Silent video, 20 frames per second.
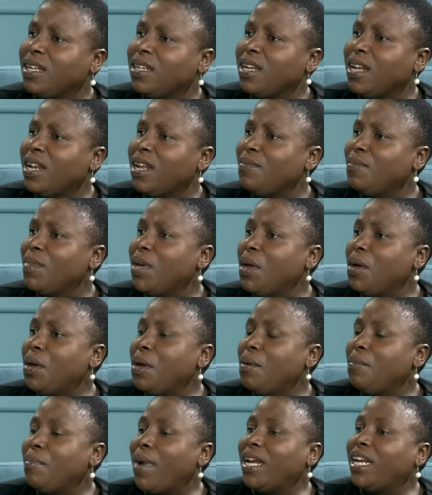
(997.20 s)
name.
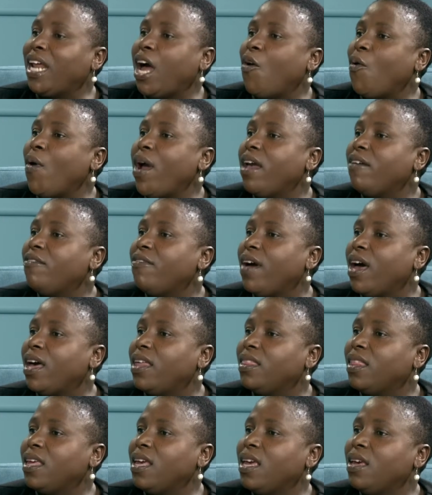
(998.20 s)
But
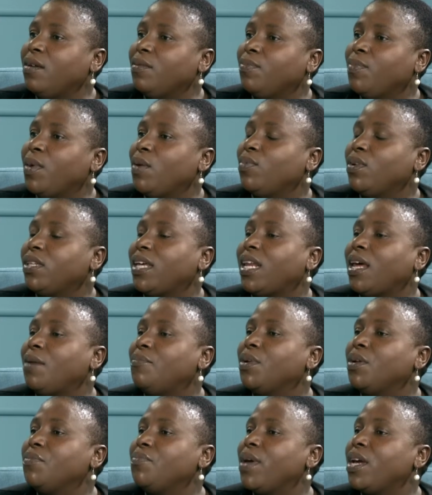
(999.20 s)
however, the people that are
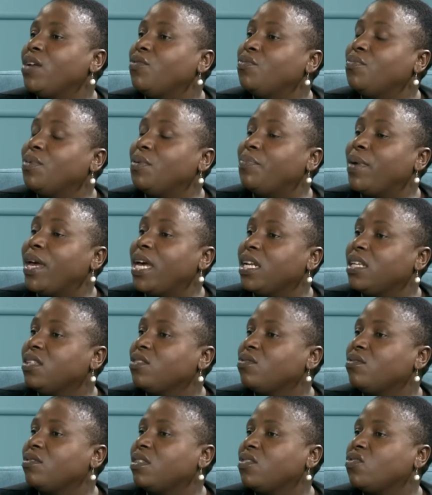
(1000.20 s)
prepared to be
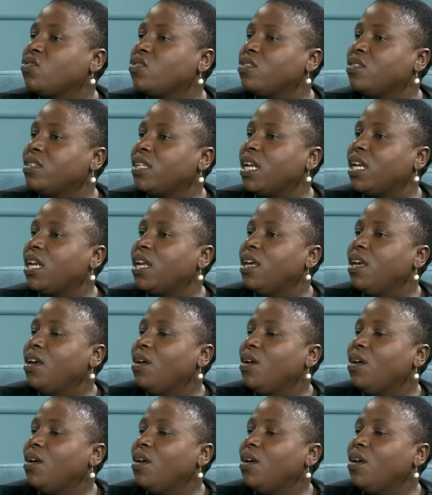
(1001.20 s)
parents to these children,